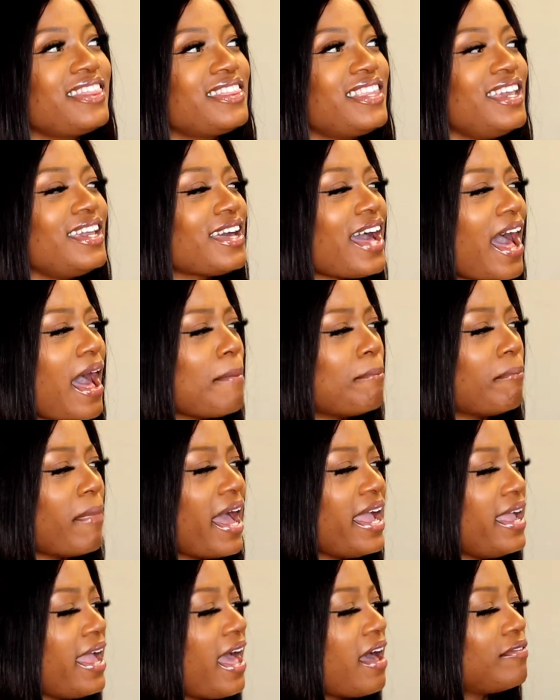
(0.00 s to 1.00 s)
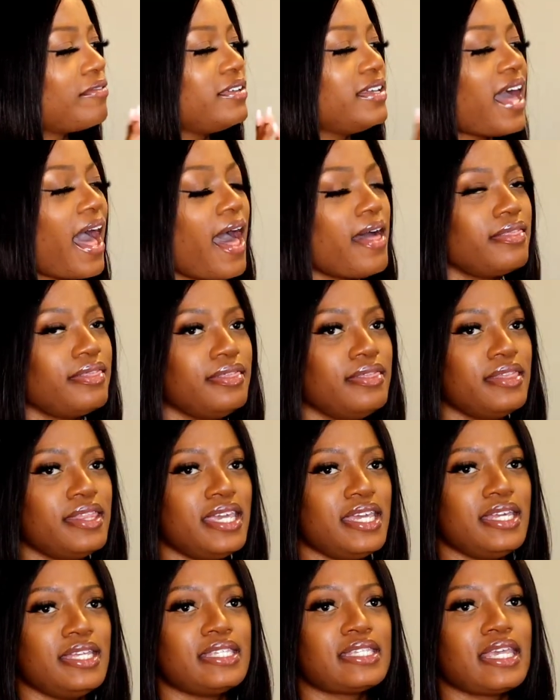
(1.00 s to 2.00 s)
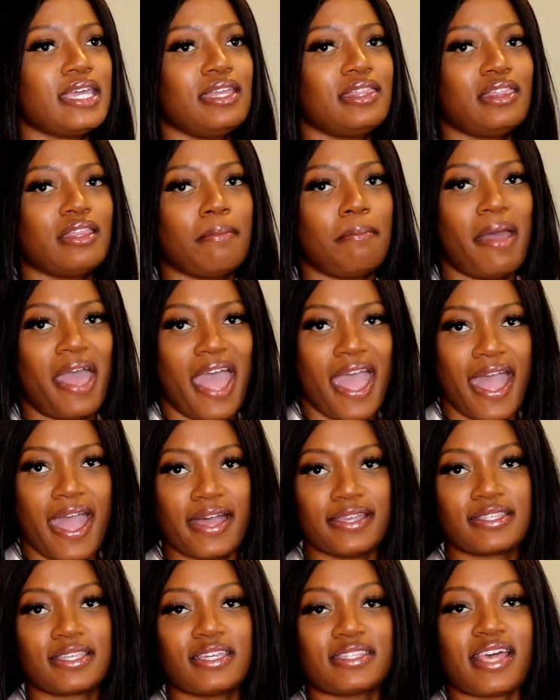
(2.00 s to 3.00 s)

I think I might have gotten these in the past,